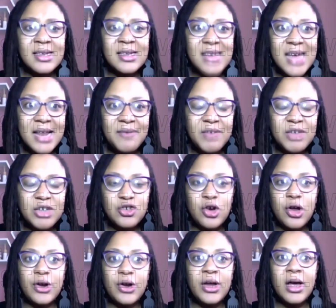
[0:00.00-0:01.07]
the
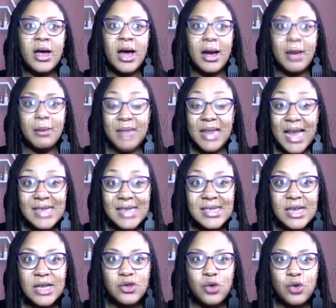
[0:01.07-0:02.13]
television
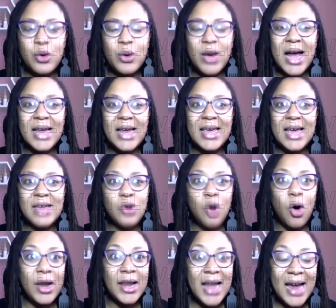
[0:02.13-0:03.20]
lessons, or you can't get
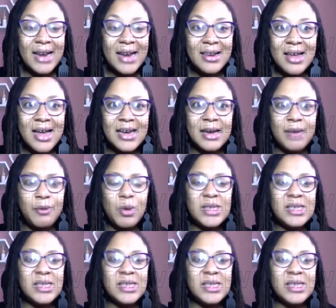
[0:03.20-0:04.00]
online learning.